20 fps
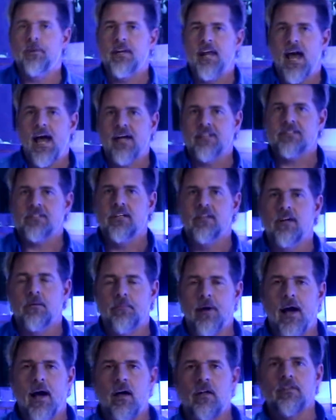been asking
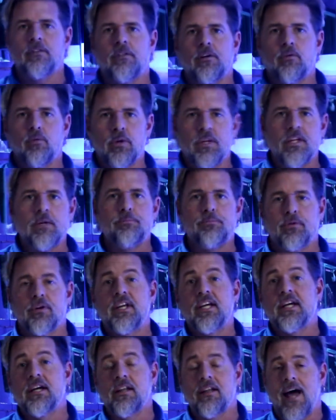about the really
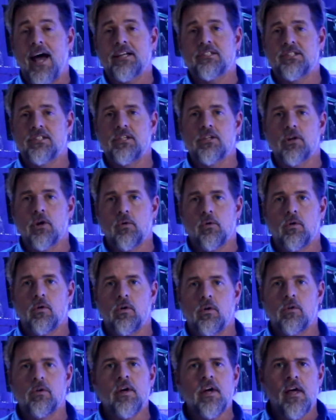pretty Galaxia
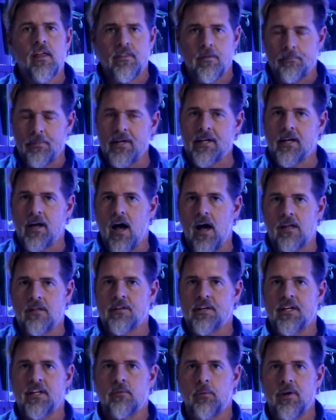coral, the big
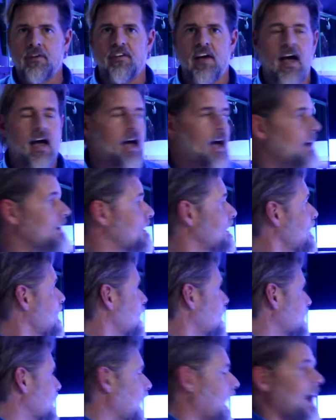colony we've had.
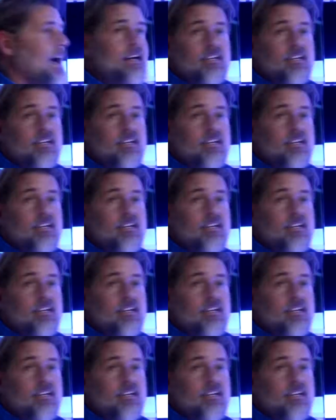Guy